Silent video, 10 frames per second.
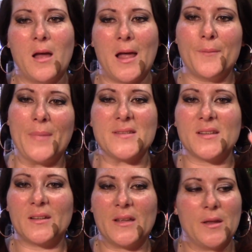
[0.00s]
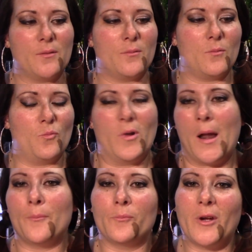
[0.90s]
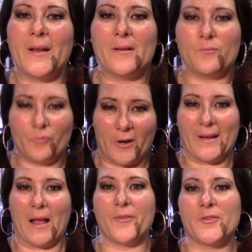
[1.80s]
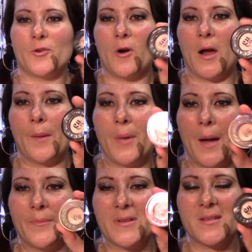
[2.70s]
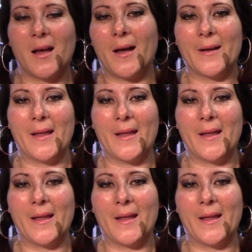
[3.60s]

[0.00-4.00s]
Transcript: I basically, when I'm running out the door, I pop this on.